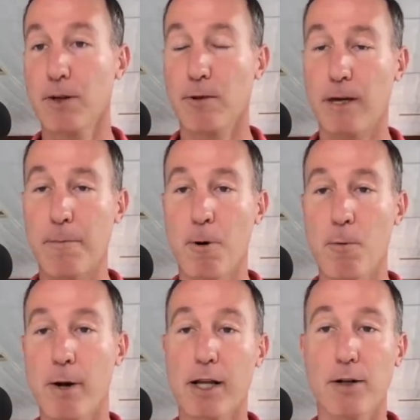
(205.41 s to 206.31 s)
we've got more
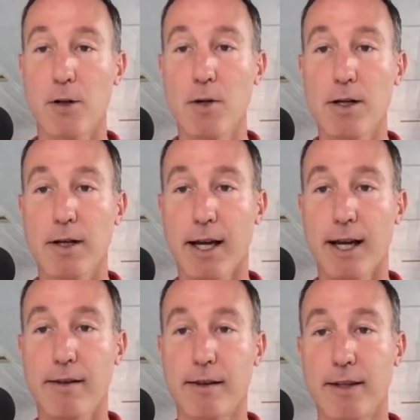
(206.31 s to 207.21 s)
money to do it,
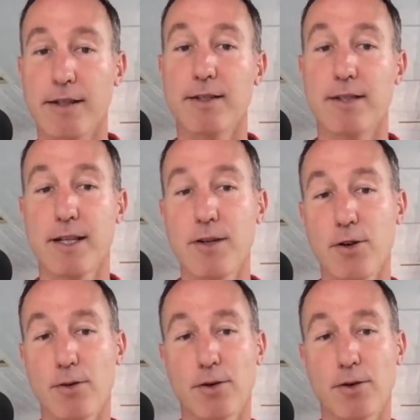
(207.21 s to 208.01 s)
and I think this is the issue.